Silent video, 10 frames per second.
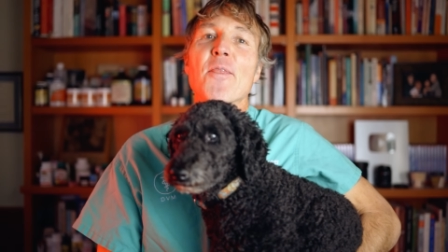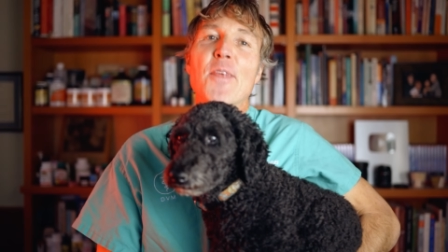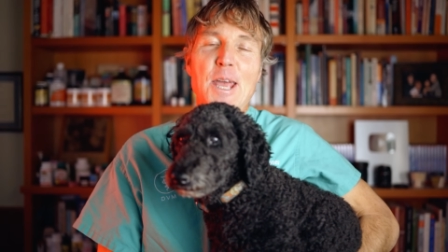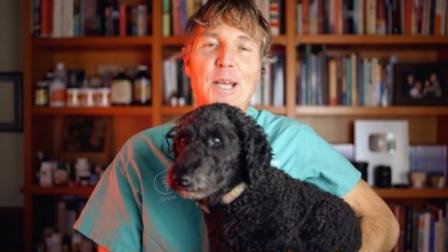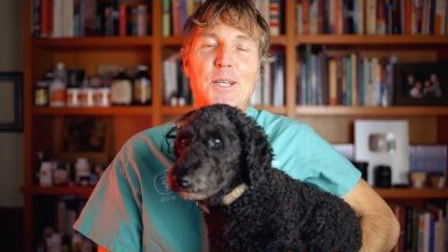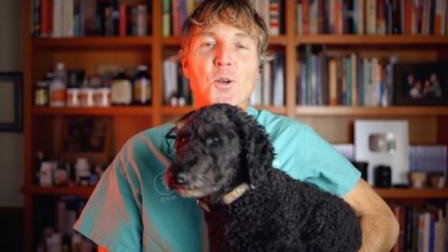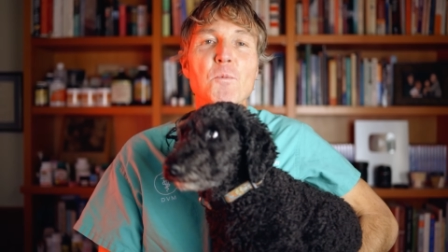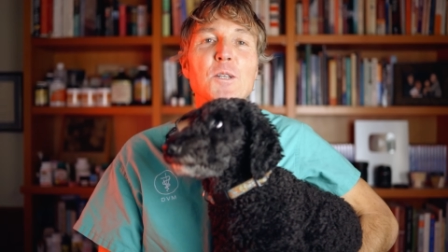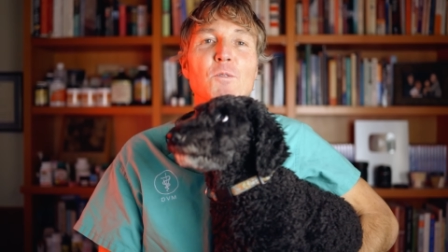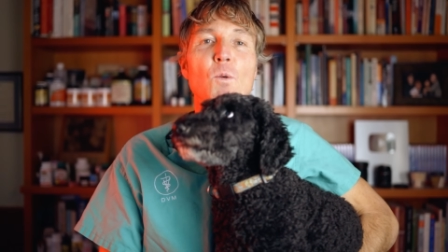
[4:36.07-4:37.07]
Thanks so
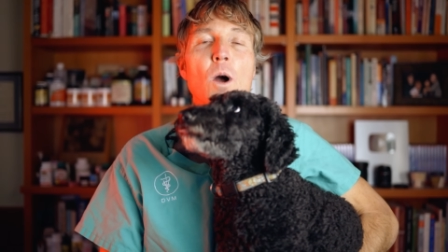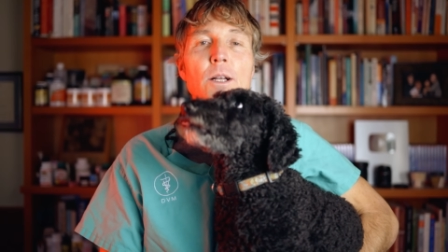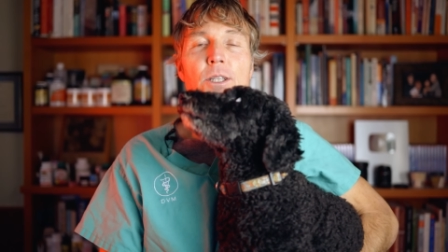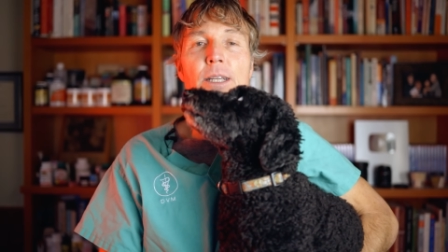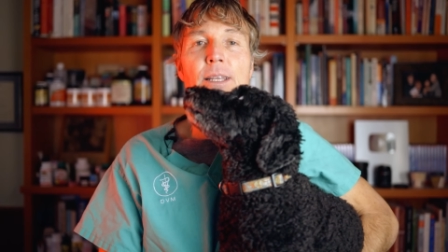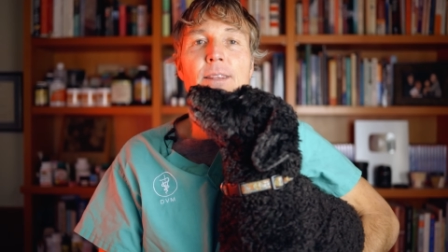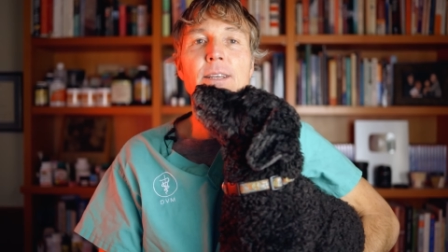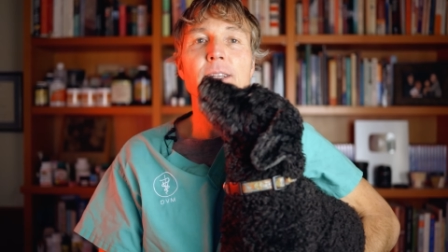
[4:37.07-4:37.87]
much for watching this